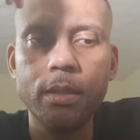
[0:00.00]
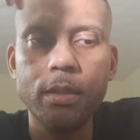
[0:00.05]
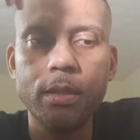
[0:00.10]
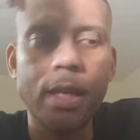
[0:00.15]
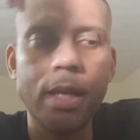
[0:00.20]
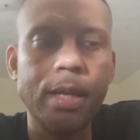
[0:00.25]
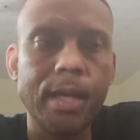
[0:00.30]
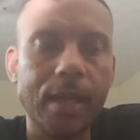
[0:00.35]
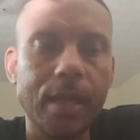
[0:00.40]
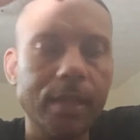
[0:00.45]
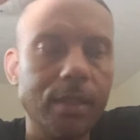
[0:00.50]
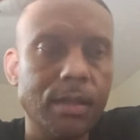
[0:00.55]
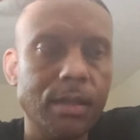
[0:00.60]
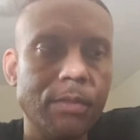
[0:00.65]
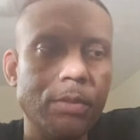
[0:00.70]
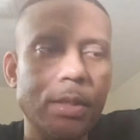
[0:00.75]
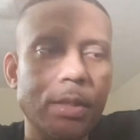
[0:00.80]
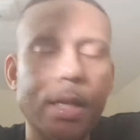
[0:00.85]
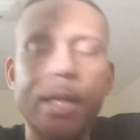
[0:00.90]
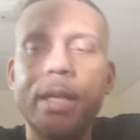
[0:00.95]
They're not
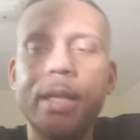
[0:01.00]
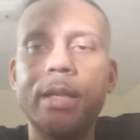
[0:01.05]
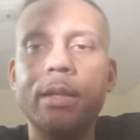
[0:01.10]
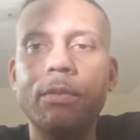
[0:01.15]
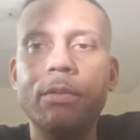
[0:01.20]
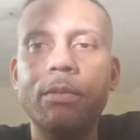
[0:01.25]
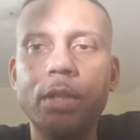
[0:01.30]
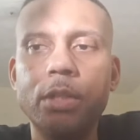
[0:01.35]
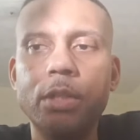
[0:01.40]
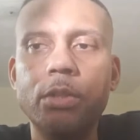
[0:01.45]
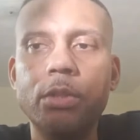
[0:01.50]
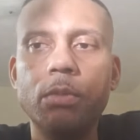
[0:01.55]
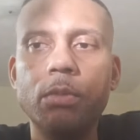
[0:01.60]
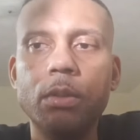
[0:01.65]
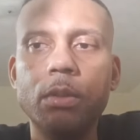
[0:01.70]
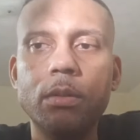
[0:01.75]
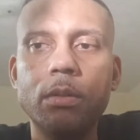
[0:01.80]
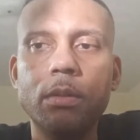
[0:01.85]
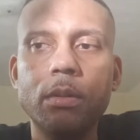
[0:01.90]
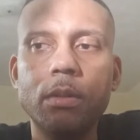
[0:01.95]
loving that
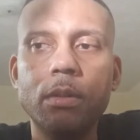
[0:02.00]
individual.